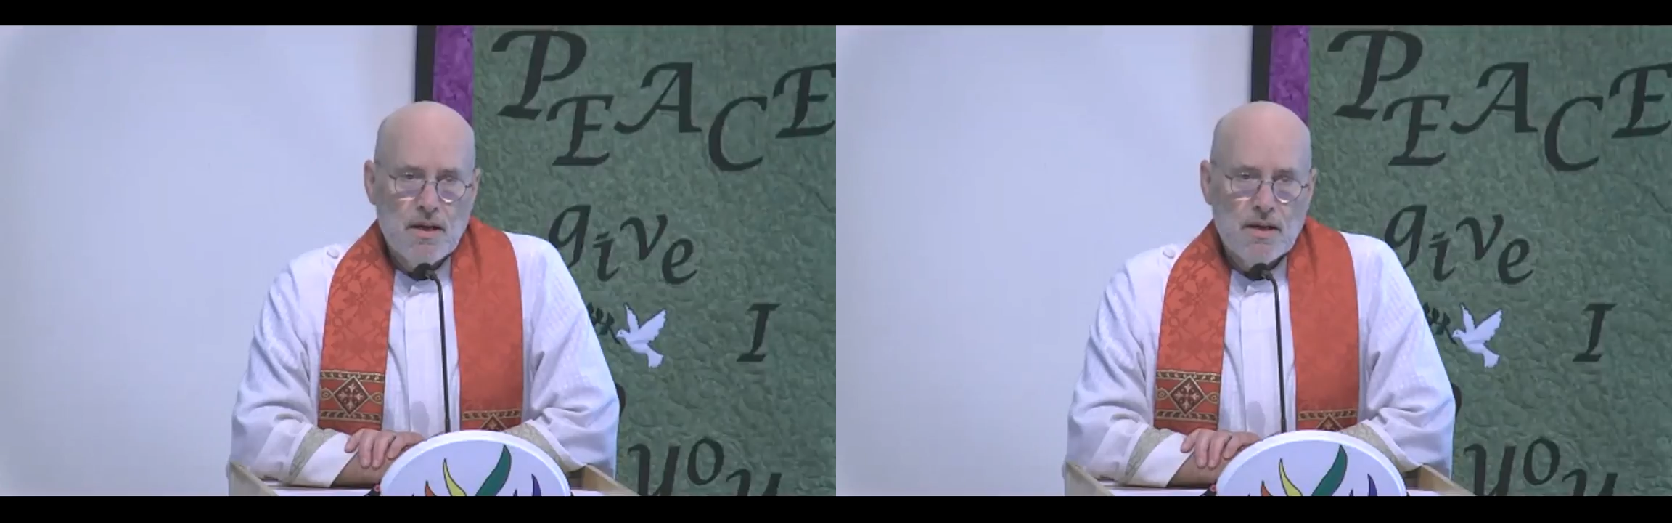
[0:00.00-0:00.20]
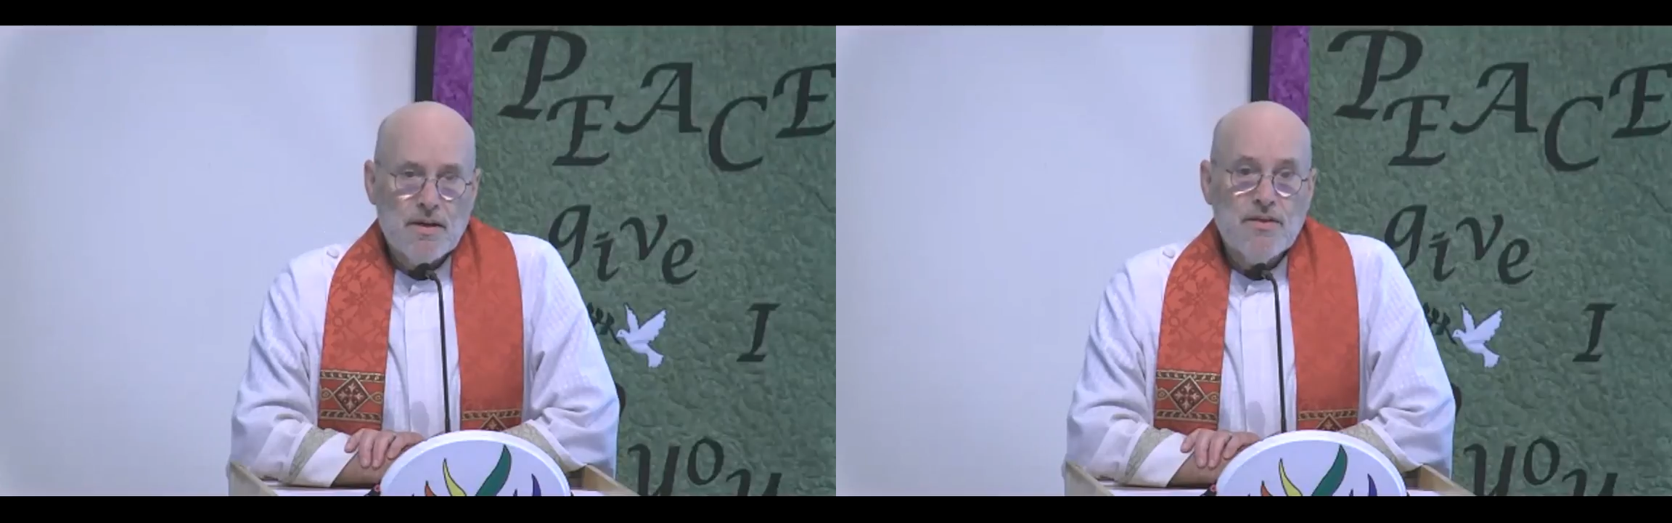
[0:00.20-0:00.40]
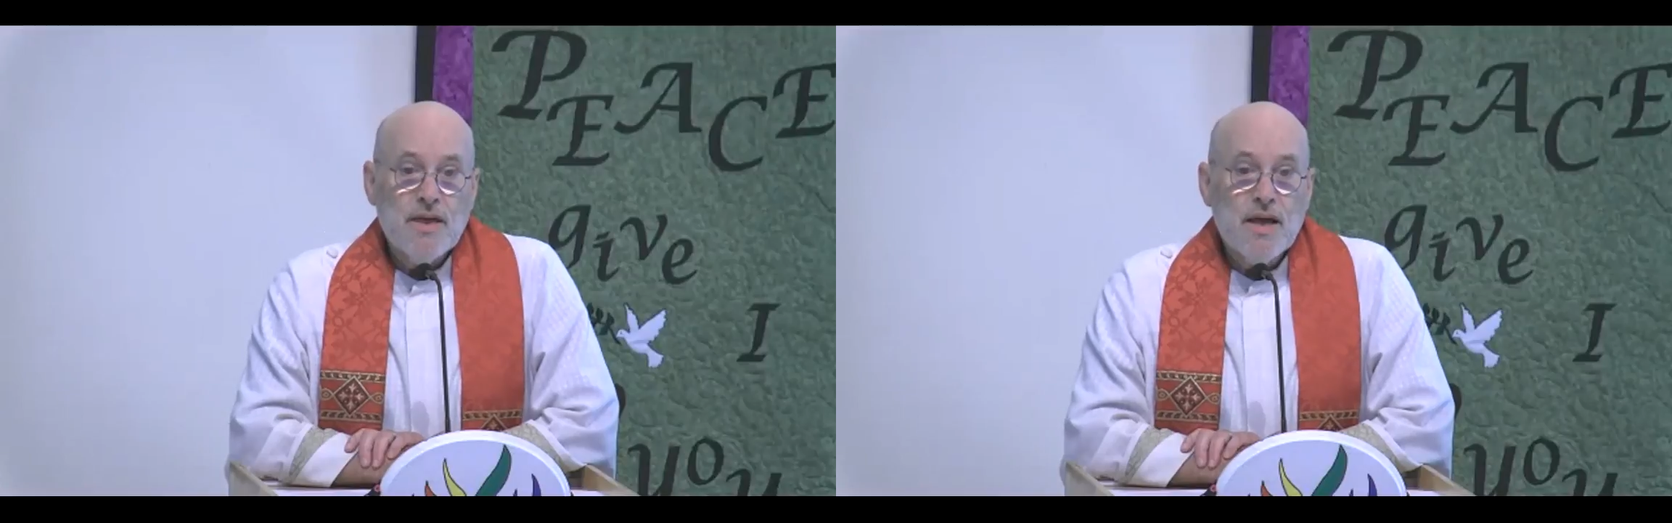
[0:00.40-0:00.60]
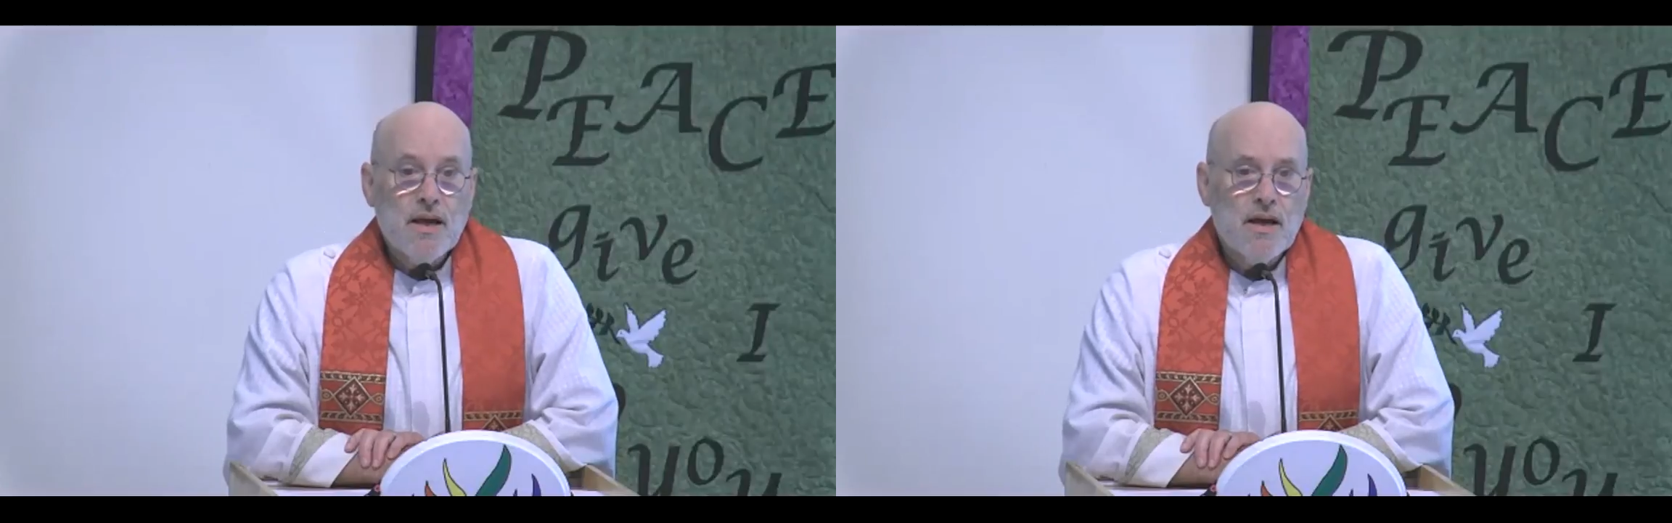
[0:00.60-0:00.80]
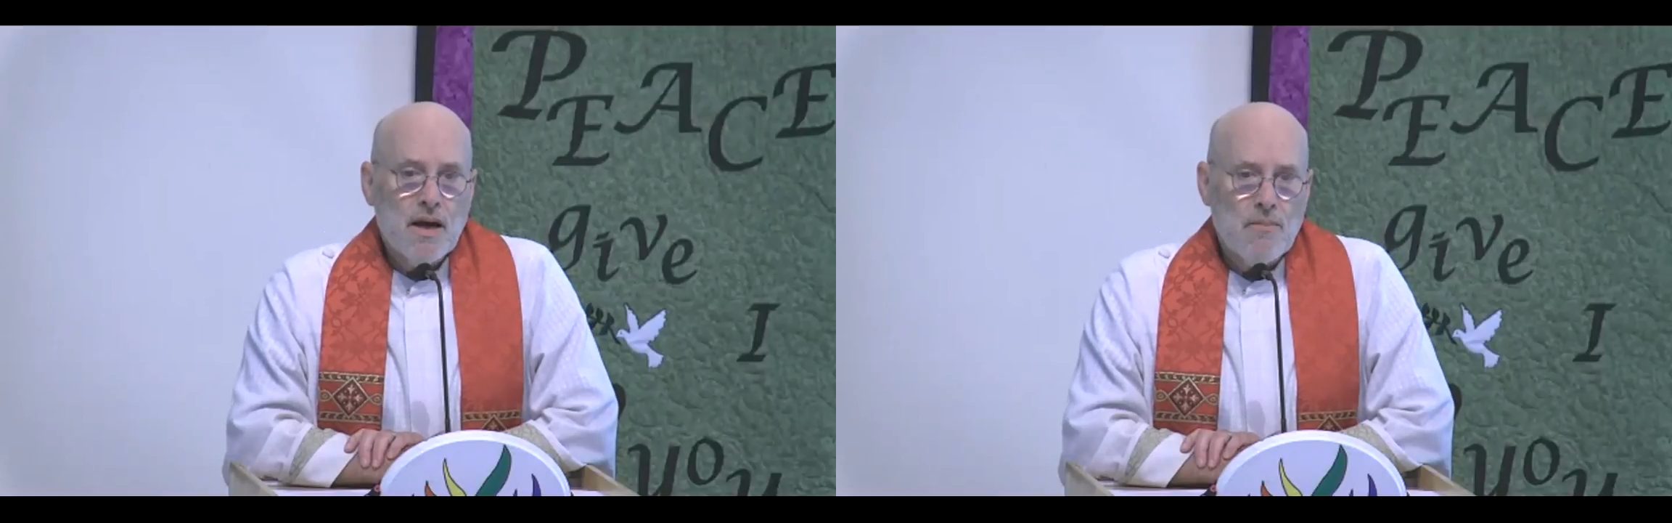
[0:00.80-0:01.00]
to
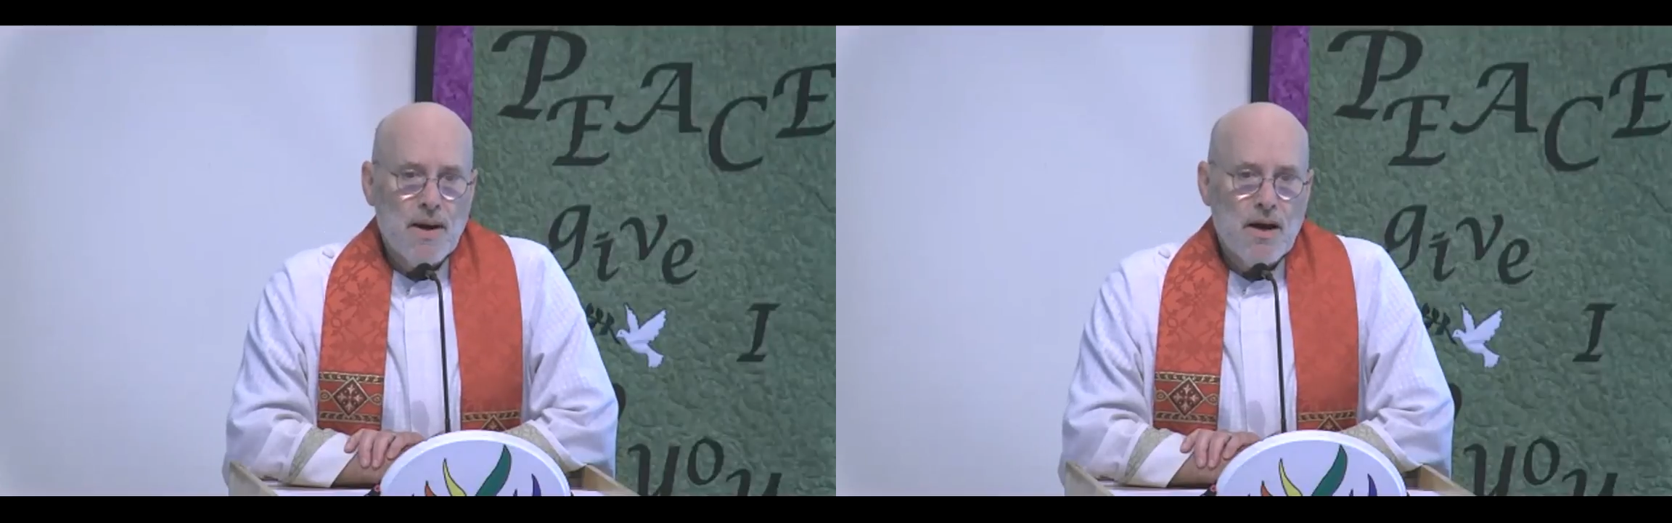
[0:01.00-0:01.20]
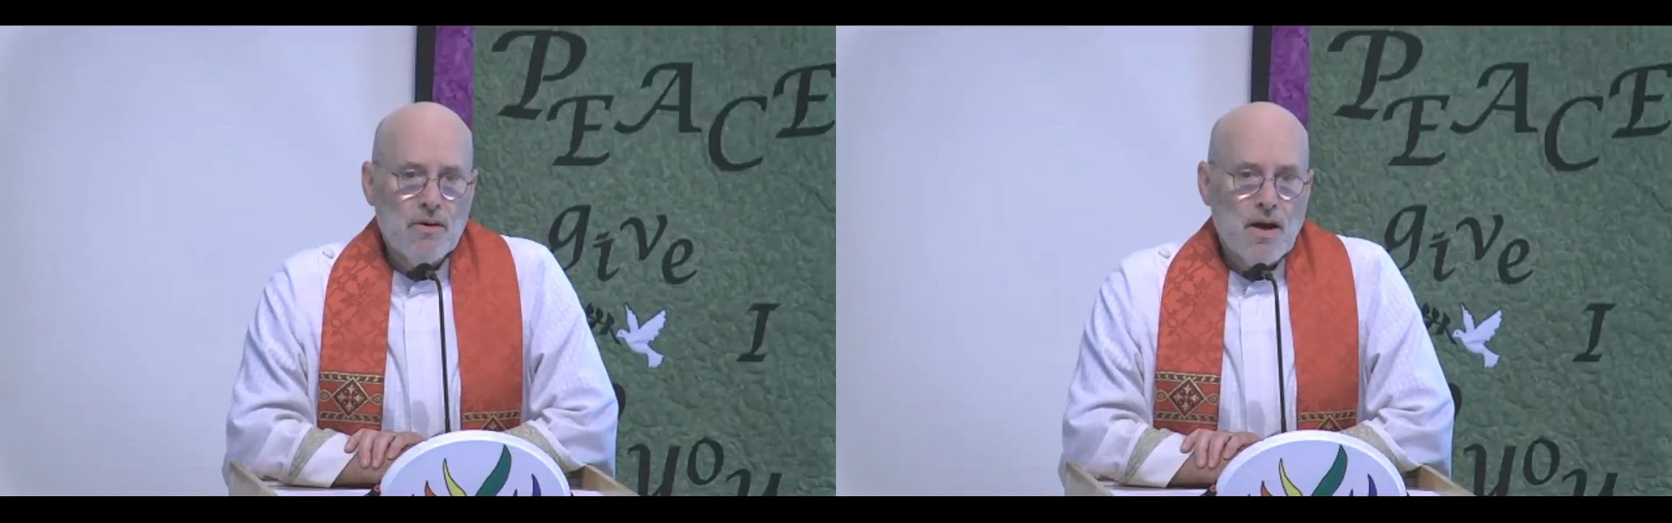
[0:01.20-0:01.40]
think about